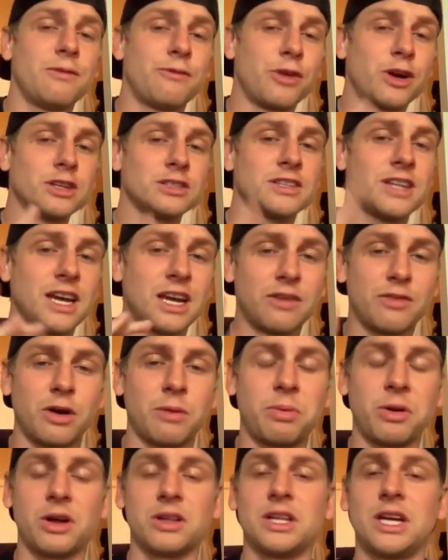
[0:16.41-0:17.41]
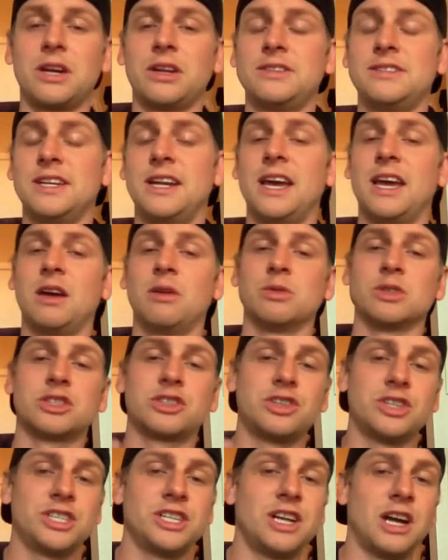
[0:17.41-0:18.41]
First leg of our parlay today was
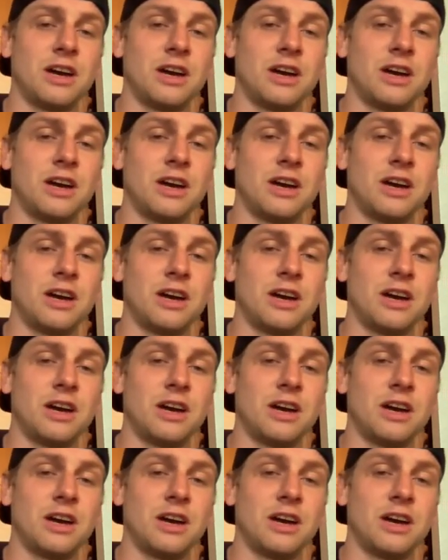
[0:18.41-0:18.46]
Christian